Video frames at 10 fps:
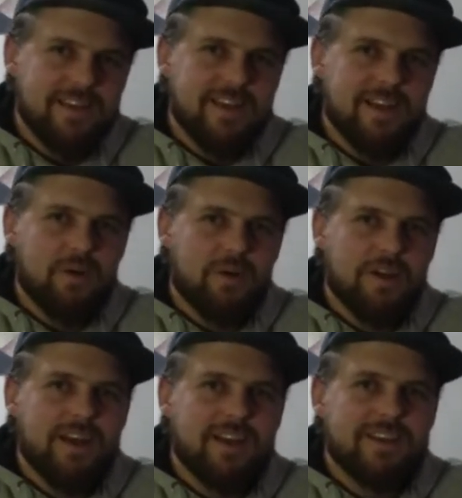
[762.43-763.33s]

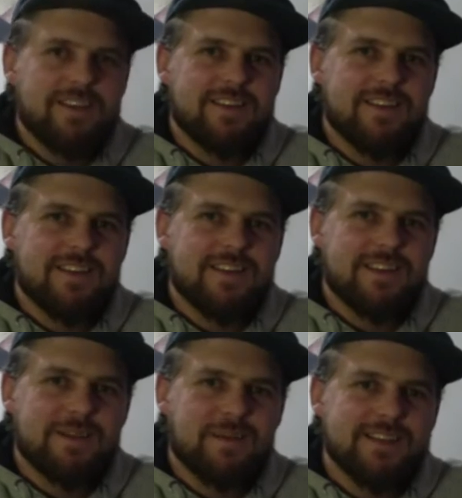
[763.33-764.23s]
Okay, does
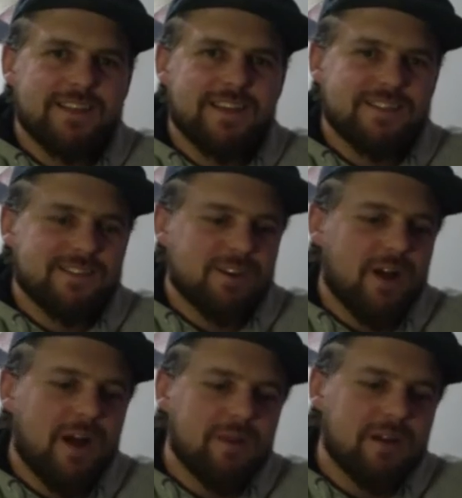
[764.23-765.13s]
that make sense? So
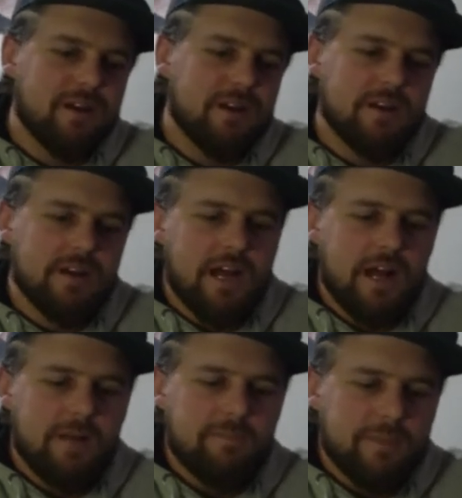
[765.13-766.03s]

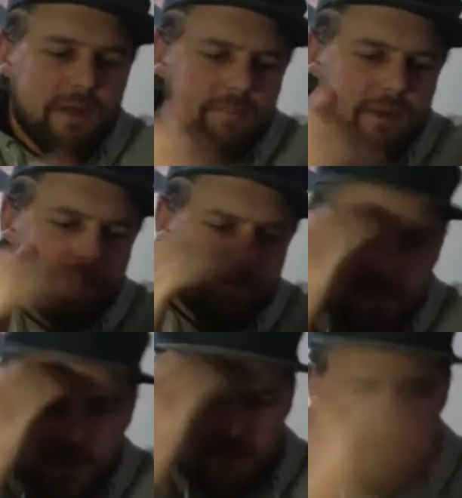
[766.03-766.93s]
I
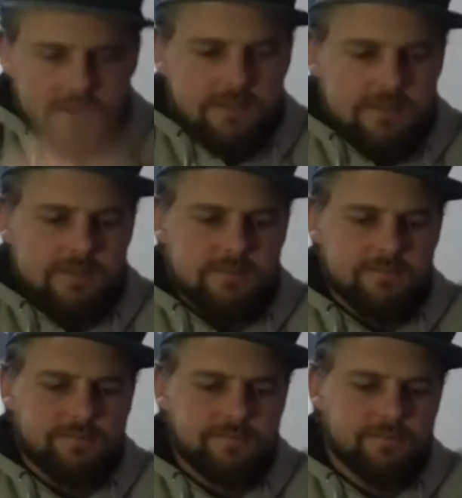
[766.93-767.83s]
play this,
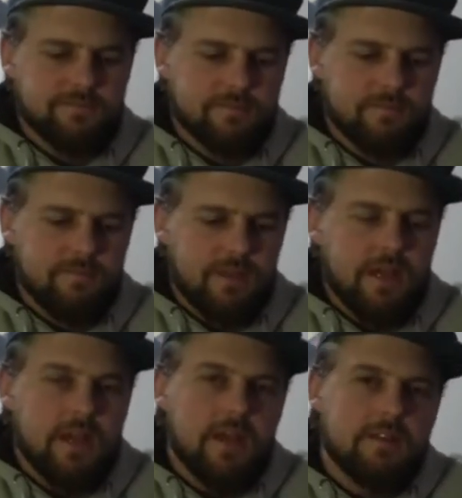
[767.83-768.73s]

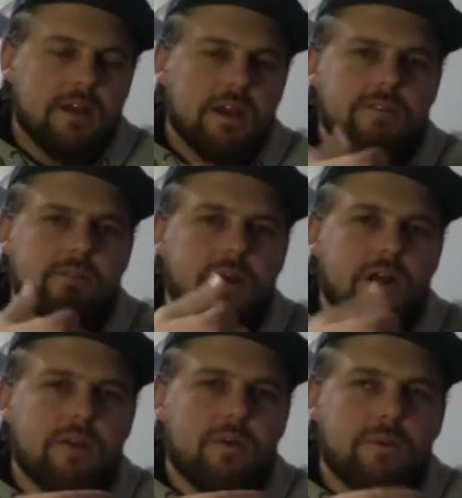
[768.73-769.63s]
then I try
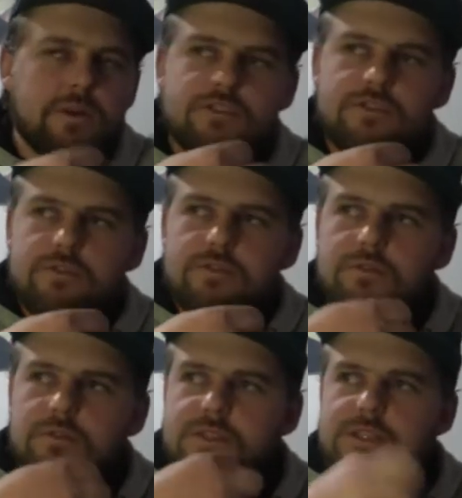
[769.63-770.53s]
and almost
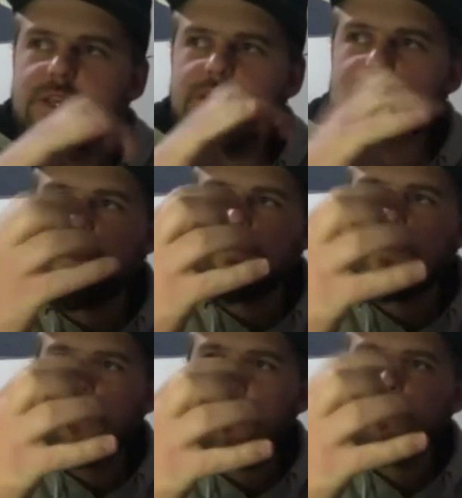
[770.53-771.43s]
sing
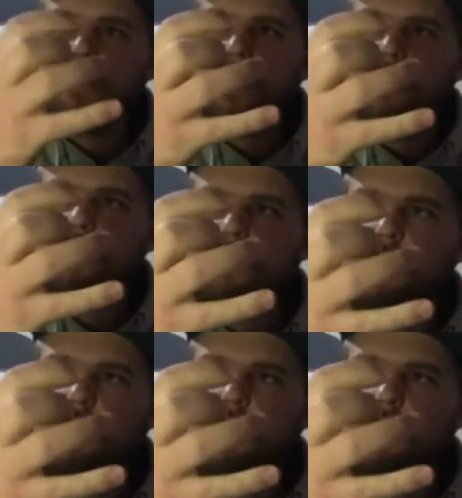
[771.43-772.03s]
something that's